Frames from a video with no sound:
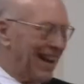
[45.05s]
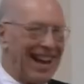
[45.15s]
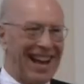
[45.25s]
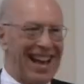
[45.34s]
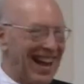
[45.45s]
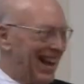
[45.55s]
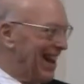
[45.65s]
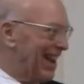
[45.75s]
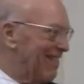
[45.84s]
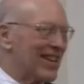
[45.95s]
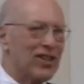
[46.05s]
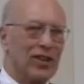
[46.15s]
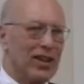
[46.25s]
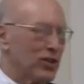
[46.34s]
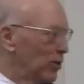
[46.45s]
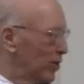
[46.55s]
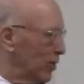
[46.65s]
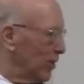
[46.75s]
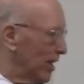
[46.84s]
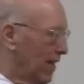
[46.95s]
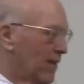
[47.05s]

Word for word: I you that's yeah.